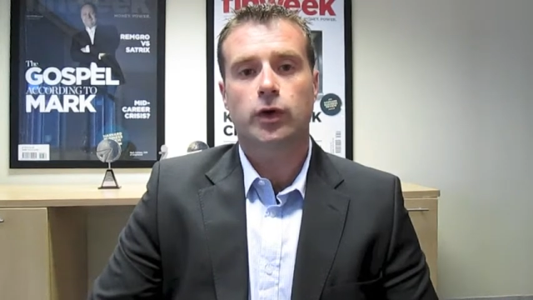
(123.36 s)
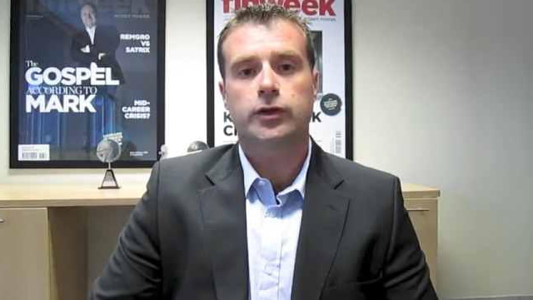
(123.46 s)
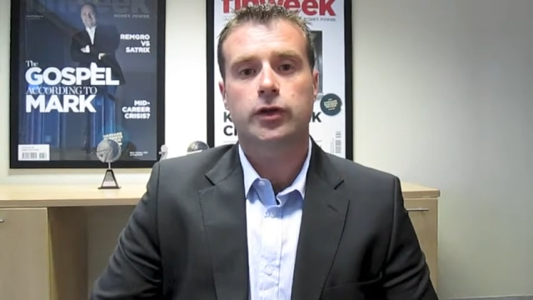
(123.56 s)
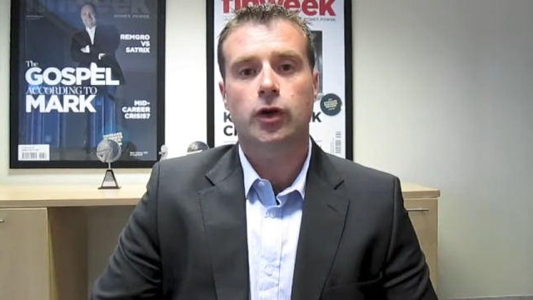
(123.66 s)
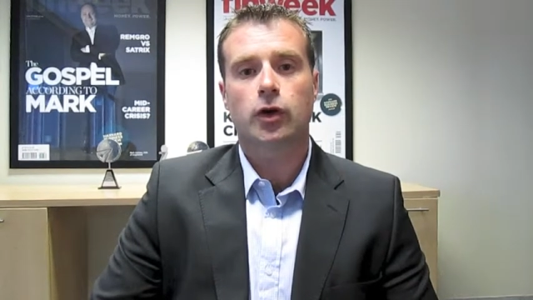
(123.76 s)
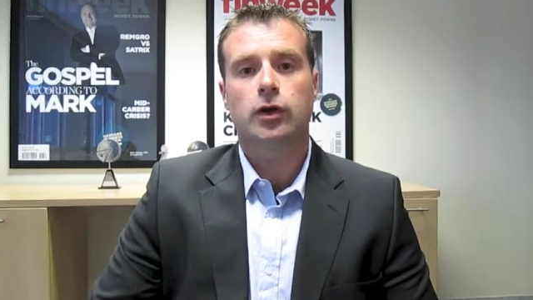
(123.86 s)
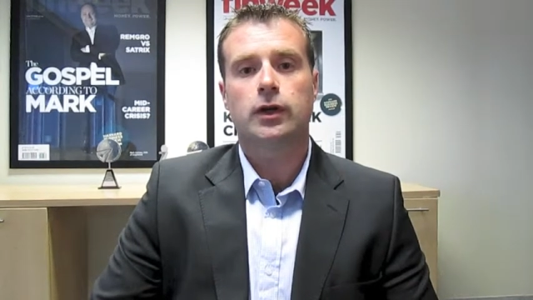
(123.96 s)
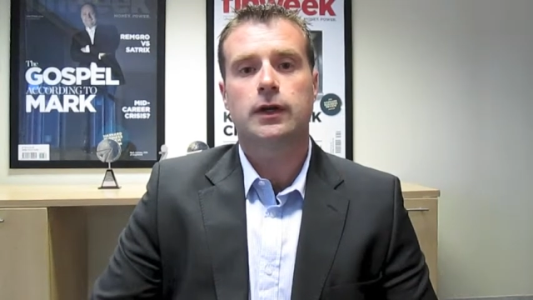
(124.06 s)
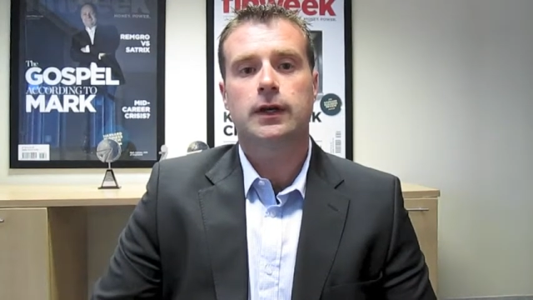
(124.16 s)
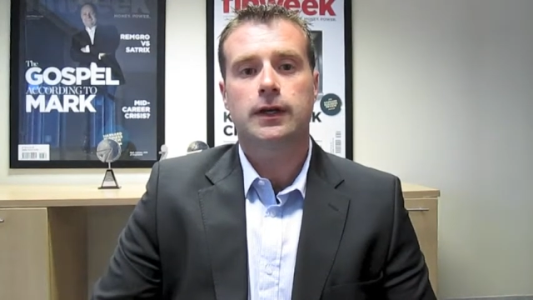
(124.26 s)
what her
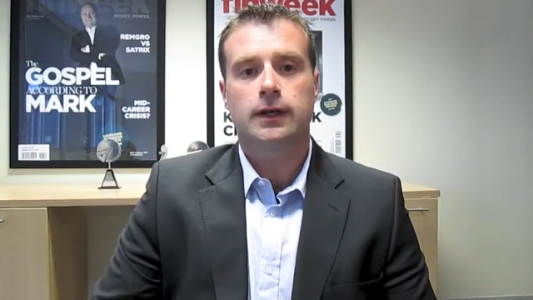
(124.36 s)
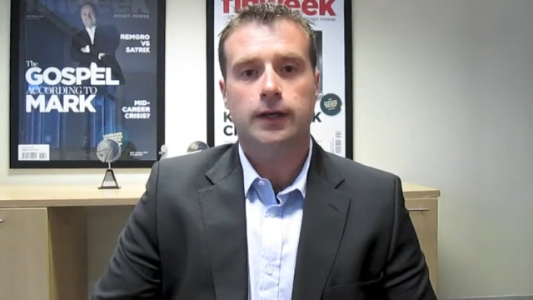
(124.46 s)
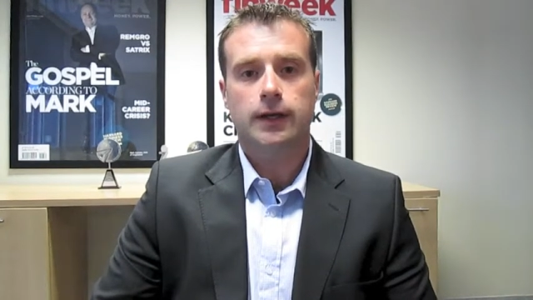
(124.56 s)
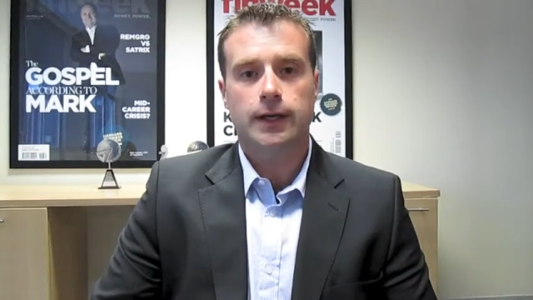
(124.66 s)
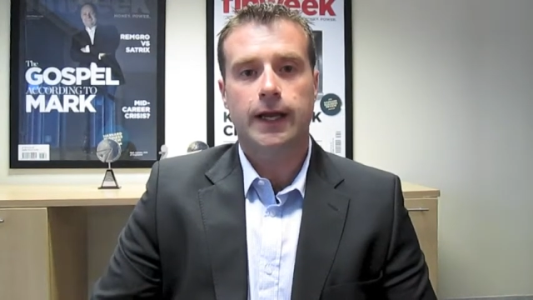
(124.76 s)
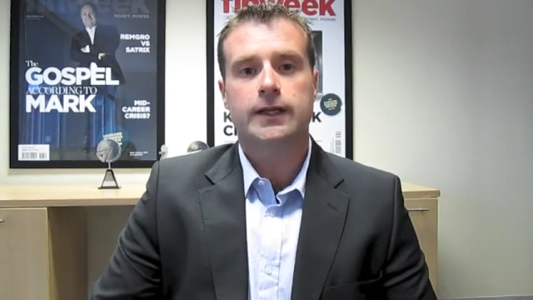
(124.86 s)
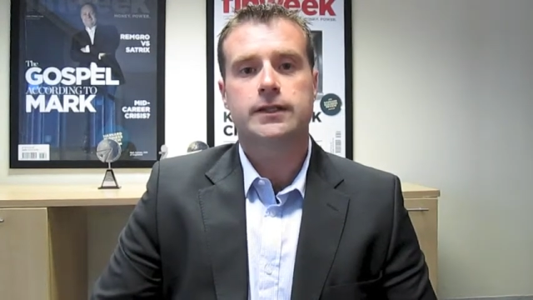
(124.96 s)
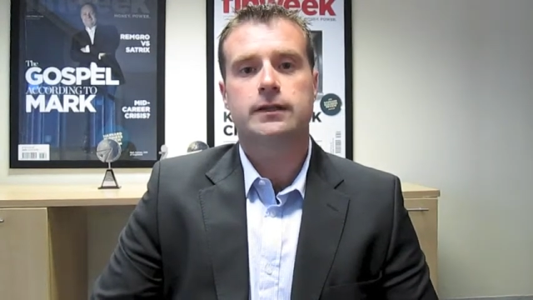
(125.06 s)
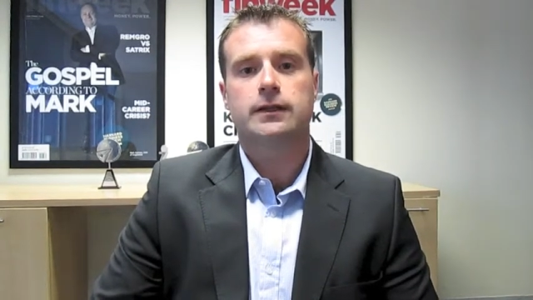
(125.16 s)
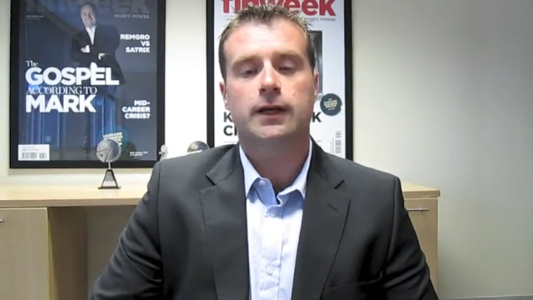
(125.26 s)

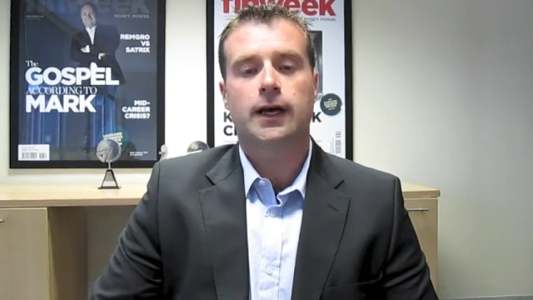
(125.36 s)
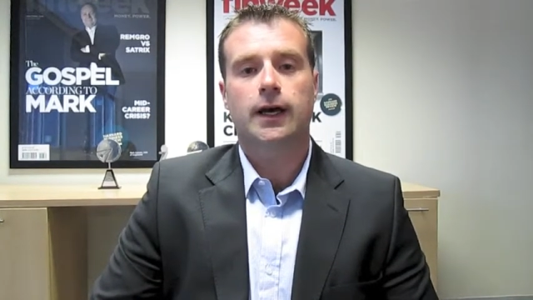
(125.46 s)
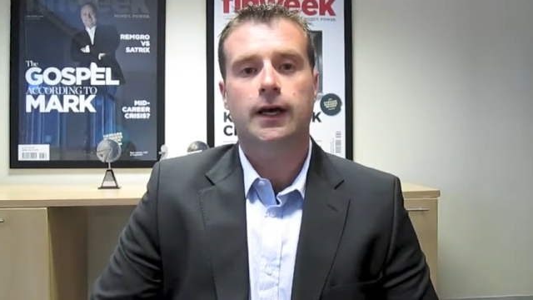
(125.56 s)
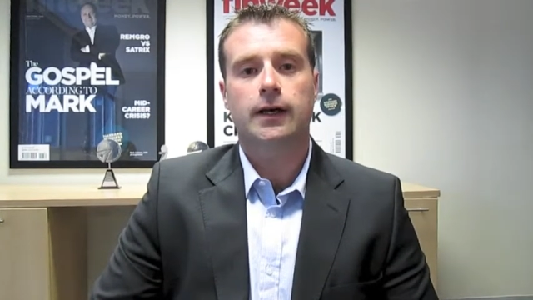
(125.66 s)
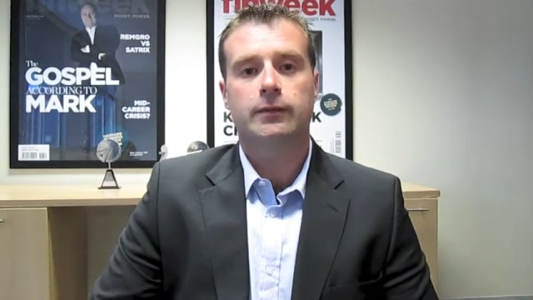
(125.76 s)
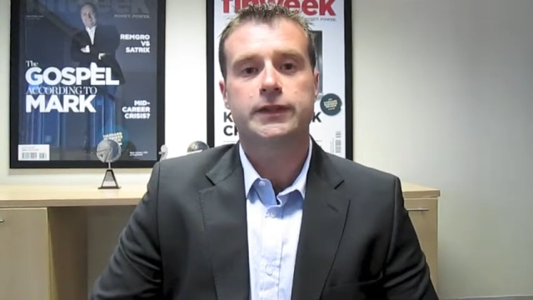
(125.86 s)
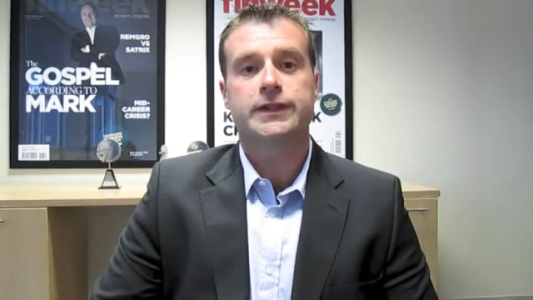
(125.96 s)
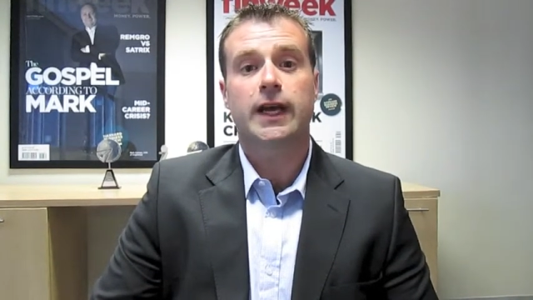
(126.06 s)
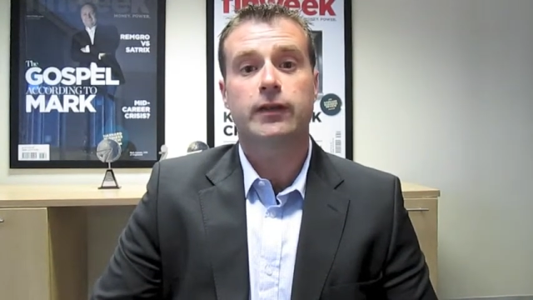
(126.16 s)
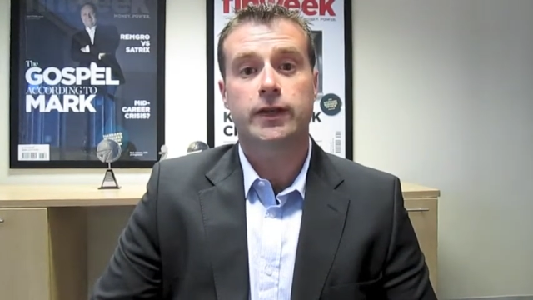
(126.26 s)
net
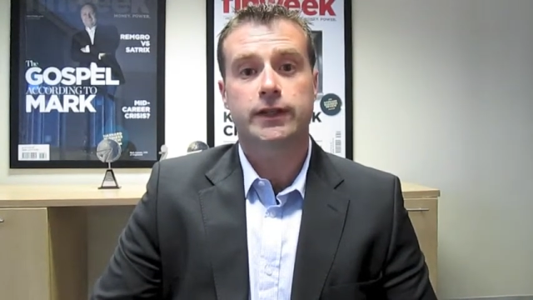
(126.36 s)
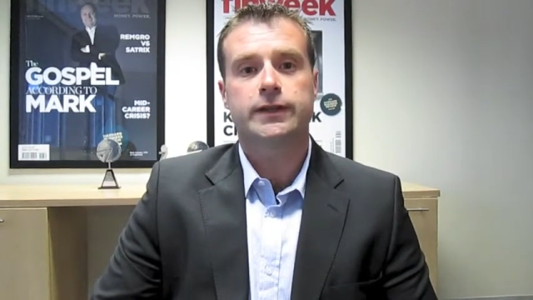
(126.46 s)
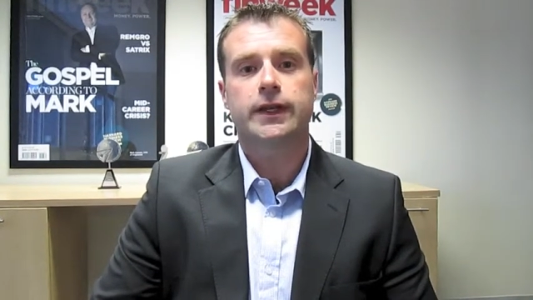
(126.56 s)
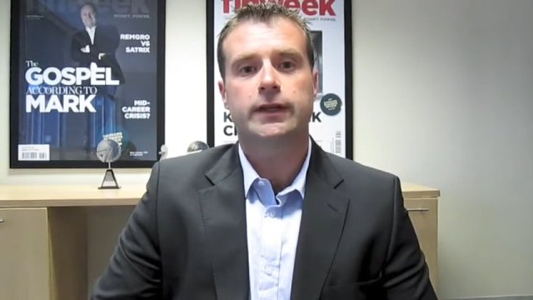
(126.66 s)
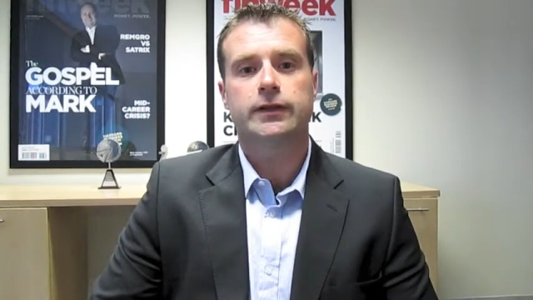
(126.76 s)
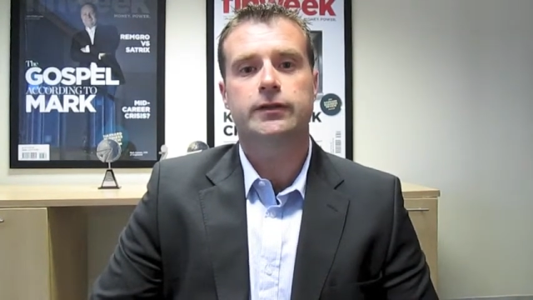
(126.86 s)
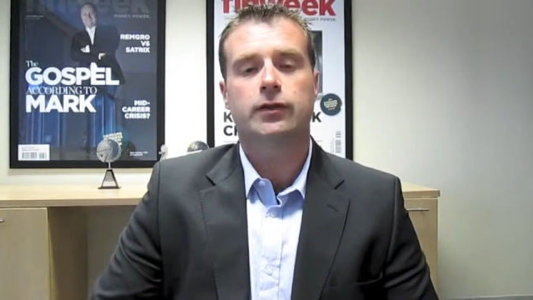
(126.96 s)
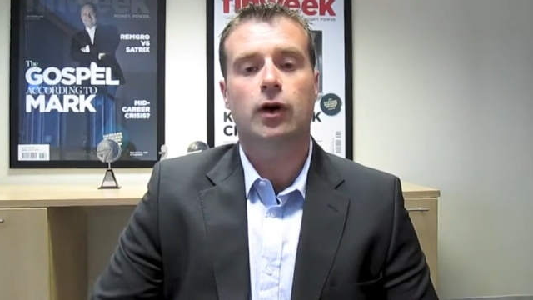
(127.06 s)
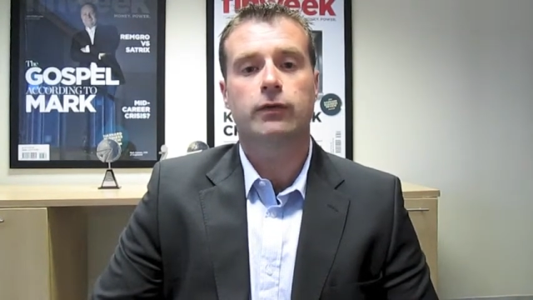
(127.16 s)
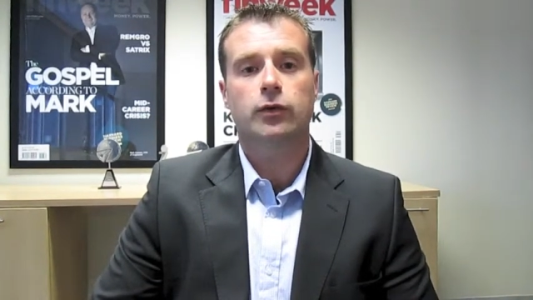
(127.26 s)
savings is
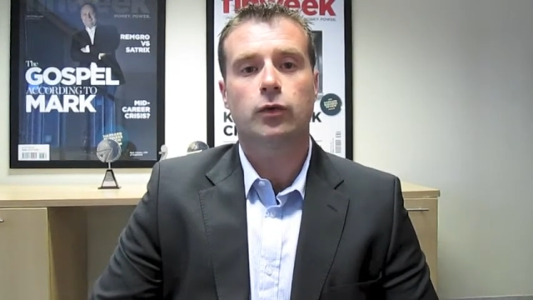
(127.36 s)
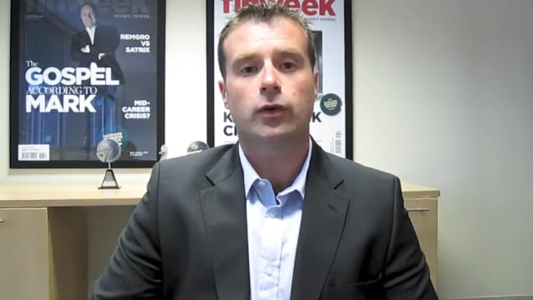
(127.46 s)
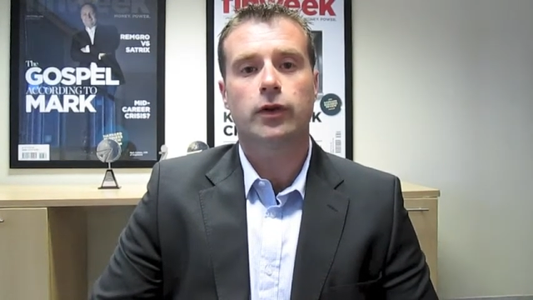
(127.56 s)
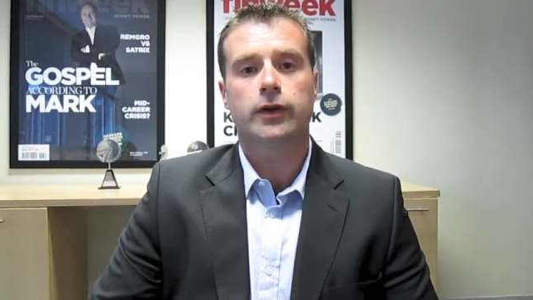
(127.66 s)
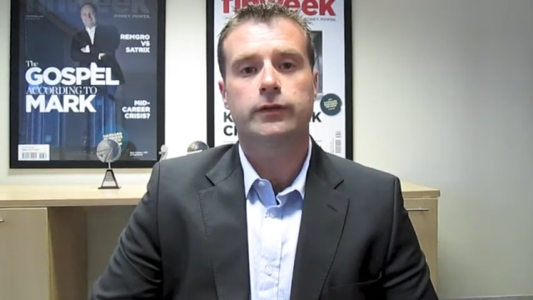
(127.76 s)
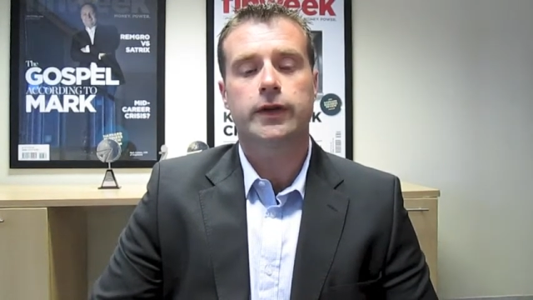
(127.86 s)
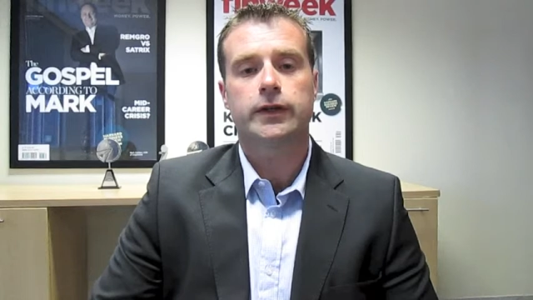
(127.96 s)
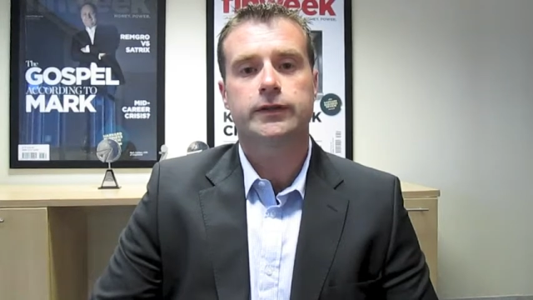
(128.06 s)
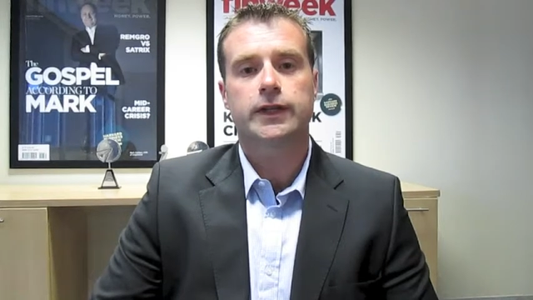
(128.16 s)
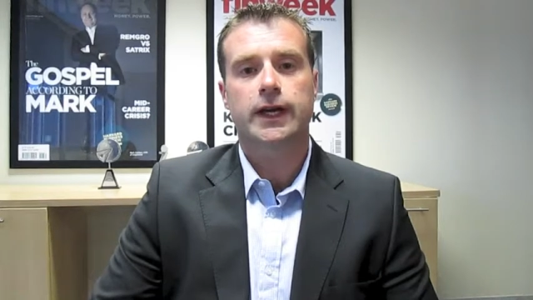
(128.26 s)
after all those
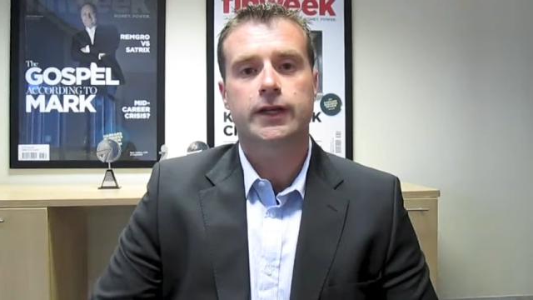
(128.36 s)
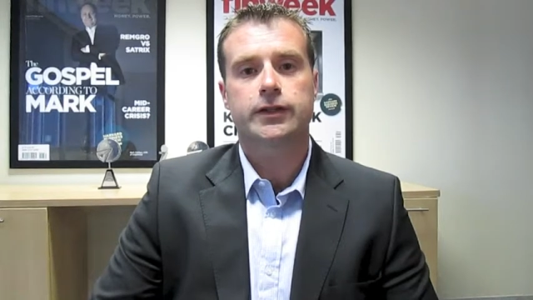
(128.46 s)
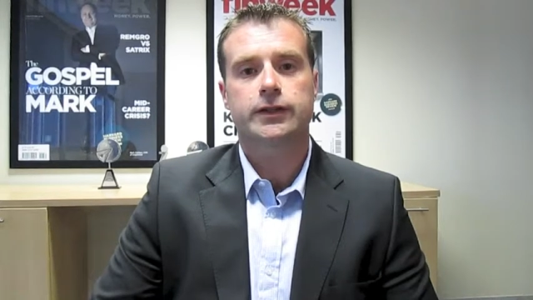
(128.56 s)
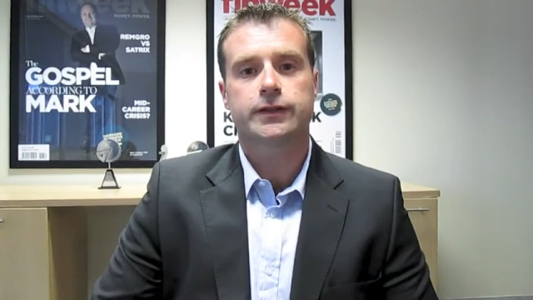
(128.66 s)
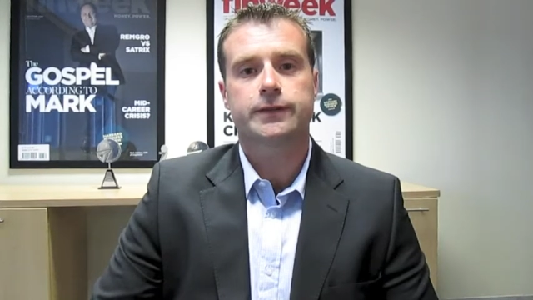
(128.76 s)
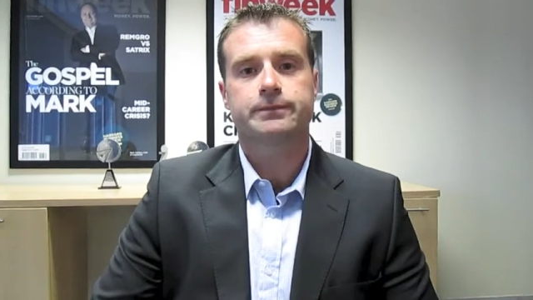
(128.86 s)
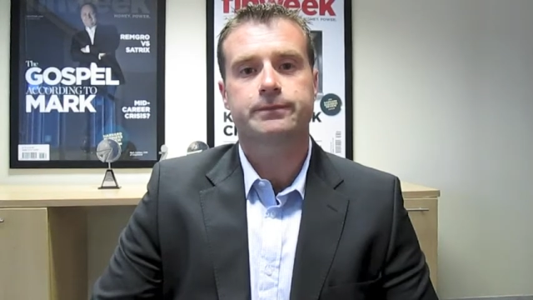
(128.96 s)
various deductions.